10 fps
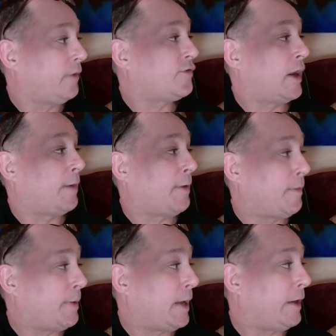set up on
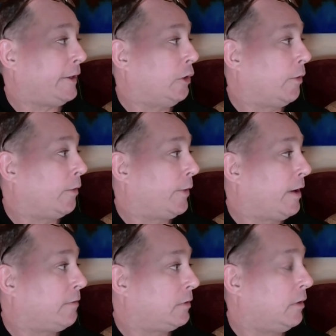the patio or
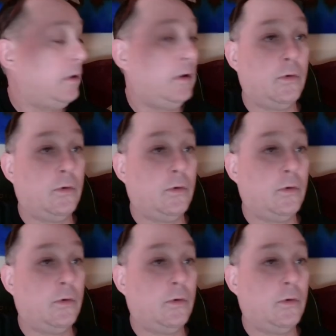whatever,